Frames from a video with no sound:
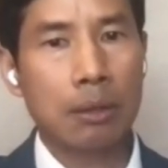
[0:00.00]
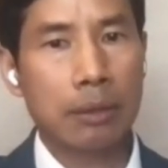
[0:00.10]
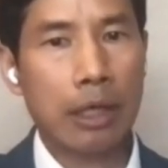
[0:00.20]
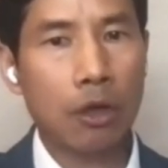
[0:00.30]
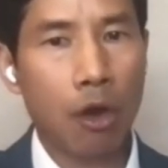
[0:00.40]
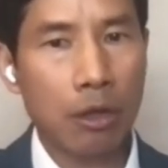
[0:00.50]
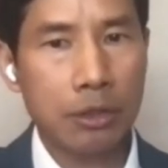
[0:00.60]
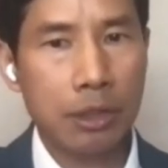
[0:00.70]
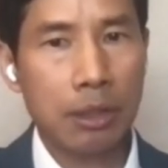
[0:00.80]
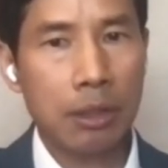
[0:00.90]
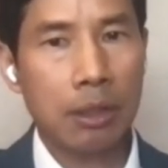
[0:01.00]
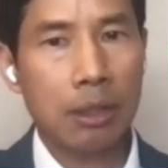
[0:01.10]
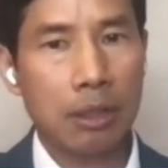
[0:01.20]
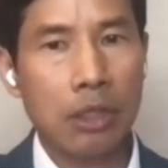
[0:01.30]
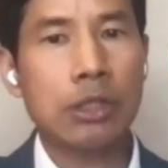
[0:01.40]
Technology
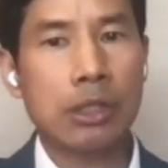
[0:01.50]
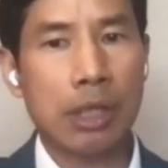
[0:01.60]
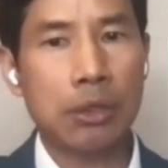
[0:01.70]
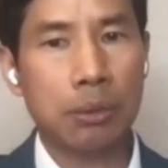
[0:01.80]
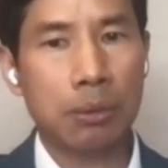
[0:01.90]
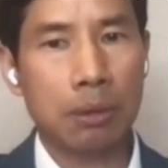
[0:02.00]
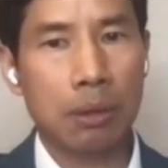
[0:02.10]
is essential